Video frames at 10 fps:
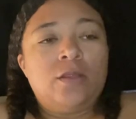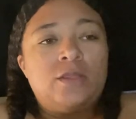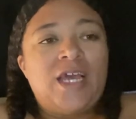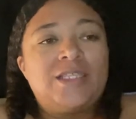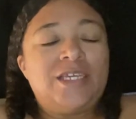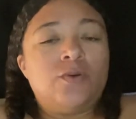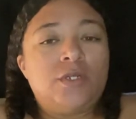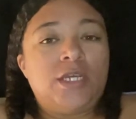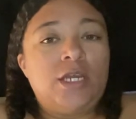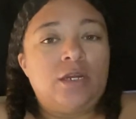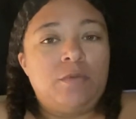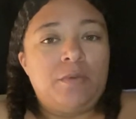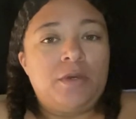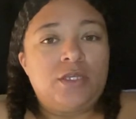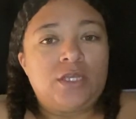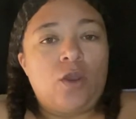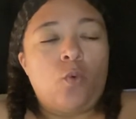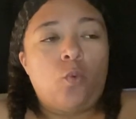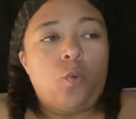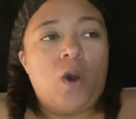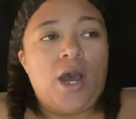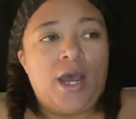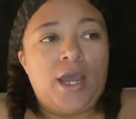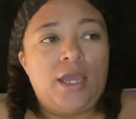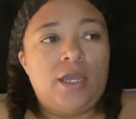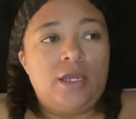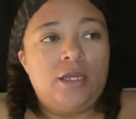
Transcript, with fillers: that's irritating me because, like, why